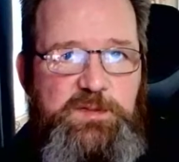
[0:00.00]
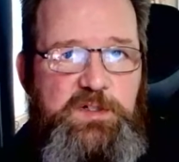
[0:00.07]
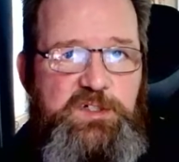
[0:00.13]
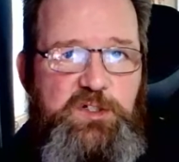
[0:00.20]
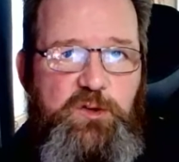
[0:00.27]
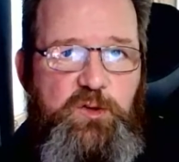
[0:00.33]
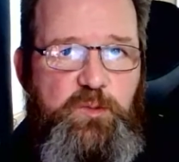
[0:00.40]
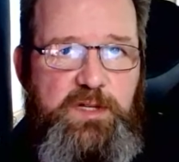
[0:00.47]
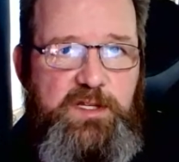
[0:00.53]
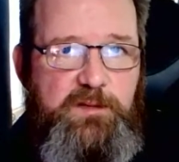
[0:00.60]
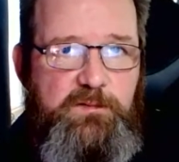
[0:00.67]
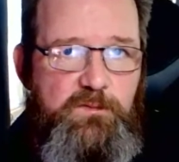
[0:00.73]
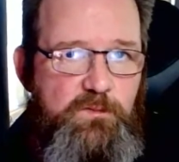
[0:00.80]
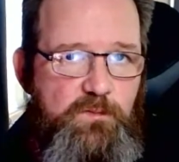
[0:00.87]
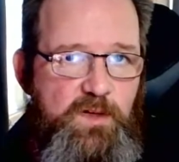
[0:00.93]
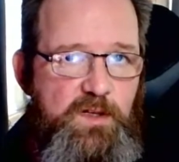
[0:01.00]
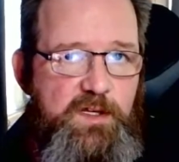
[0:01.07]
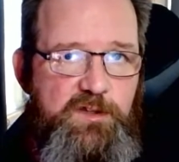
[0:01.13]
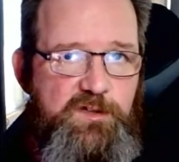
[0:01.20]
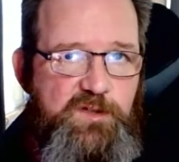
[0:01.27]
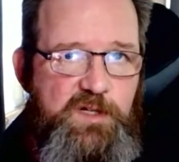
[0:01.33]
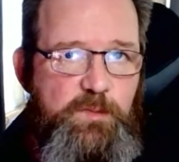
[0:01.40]
to mention it would be really
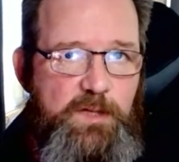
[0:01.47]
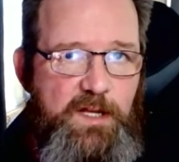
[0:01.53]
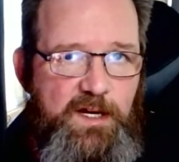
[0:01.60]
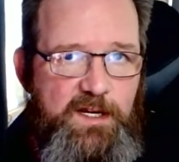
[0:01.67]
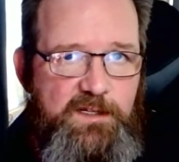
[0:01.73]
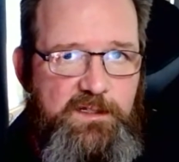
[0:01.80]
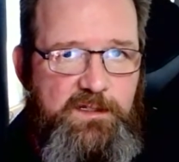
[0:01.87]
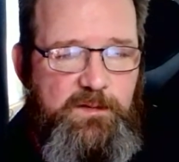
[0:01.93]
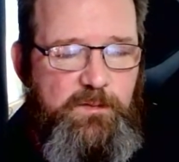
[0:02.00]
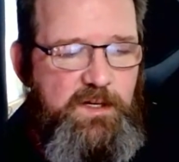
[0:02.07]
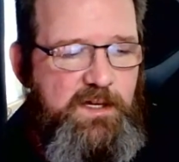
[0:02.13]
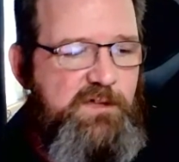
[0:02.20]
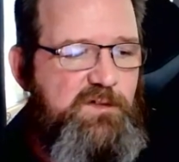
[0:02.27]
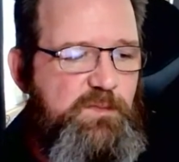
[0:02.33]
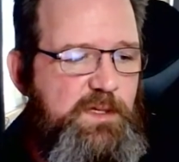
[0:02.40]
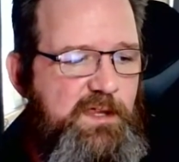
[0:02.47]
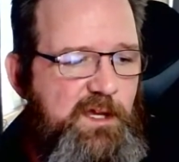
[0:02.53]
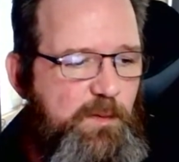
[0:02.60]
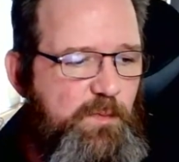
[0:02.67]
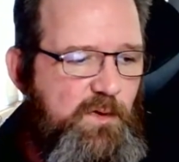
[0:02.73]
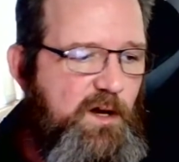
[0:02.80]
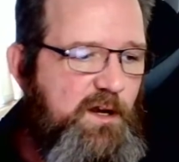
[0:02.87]
streamlined because it would be
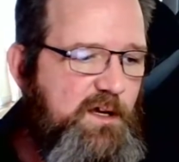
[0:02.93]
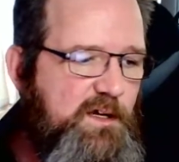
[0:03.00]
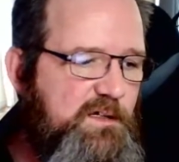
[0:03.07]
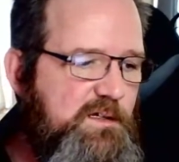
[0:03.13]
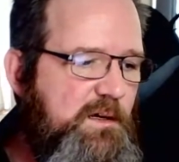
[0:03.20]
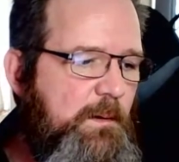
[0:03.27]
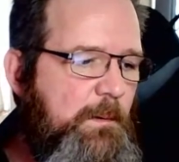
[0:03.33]
their product.